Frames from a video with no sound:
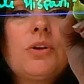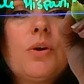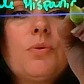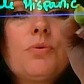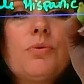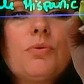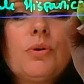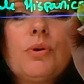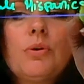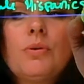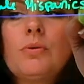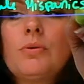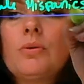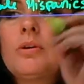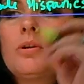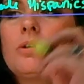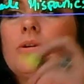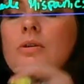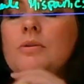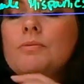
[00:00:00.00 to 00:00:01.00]
through.
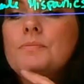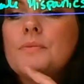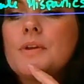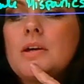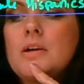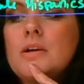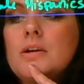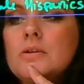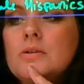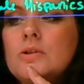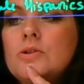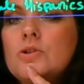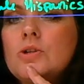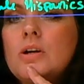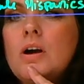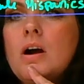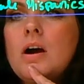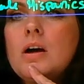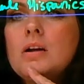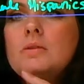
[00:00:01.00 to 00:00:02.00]
The
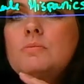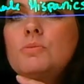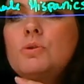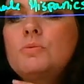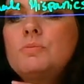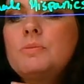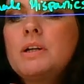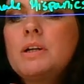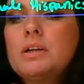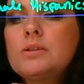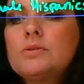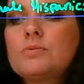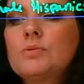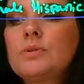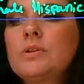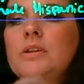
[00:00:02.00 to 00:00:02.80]
Chicano movement is really